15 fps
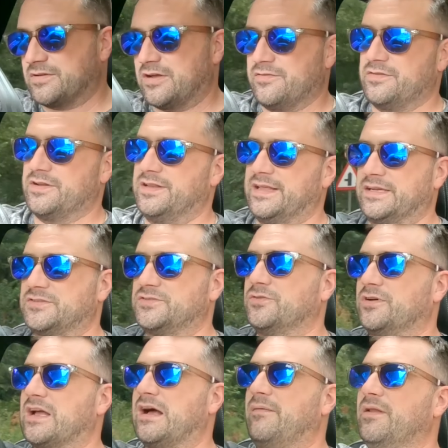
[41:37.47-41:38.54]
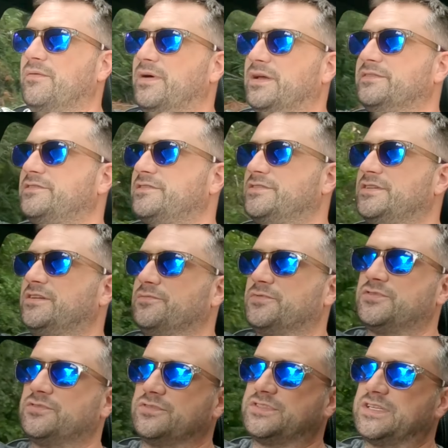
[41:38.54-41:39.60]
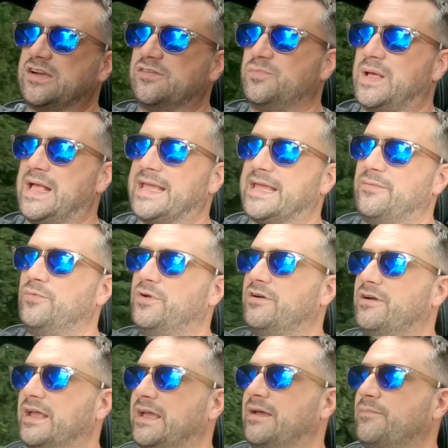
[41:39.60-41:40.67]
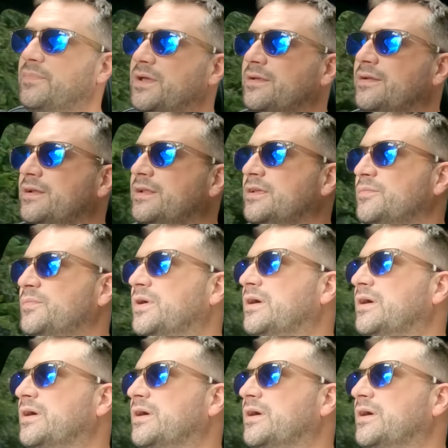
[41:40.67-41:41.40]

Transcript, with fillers: over the next sort of couple of months until I'm sort of settled back in where I am.